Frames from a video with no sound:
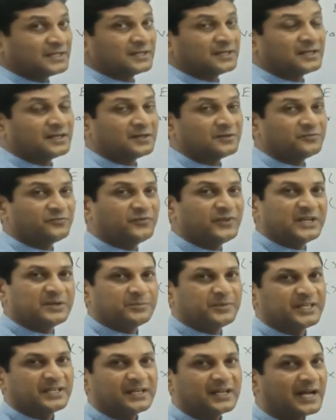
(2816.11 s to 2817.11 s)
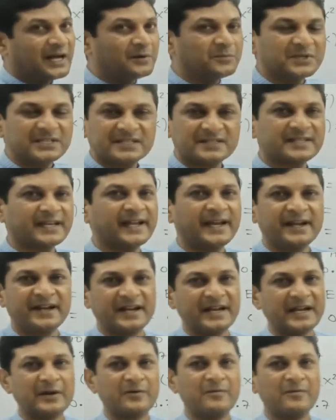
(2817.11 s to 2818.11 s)
Will be our
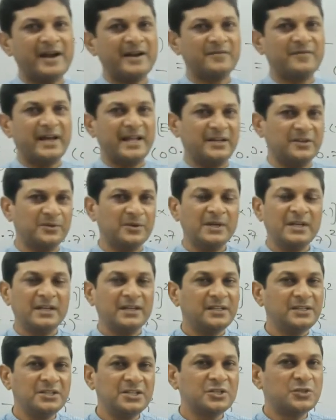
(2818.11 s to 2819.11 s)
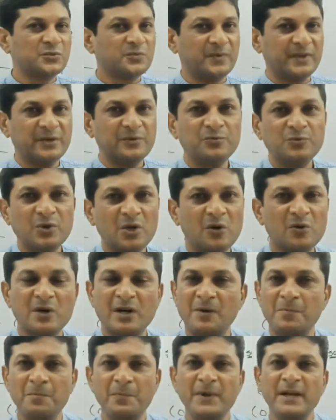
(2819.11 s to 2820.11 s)
second required value. In this way we
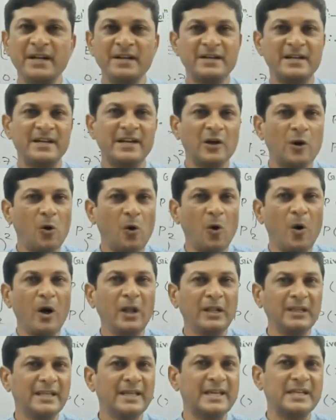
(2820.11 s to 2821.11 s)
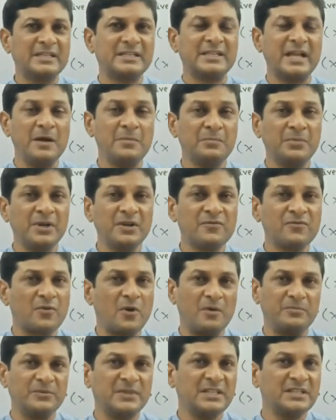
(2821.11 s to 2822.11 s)
have completed all the example
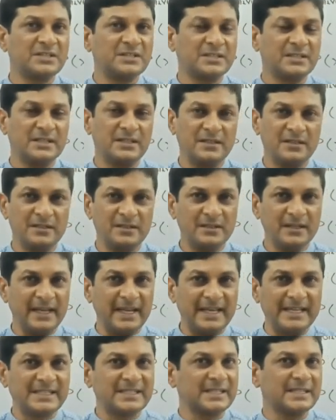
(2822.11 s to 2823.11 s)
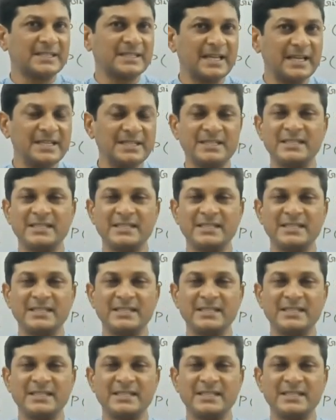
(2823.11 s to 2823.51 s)
from this exercise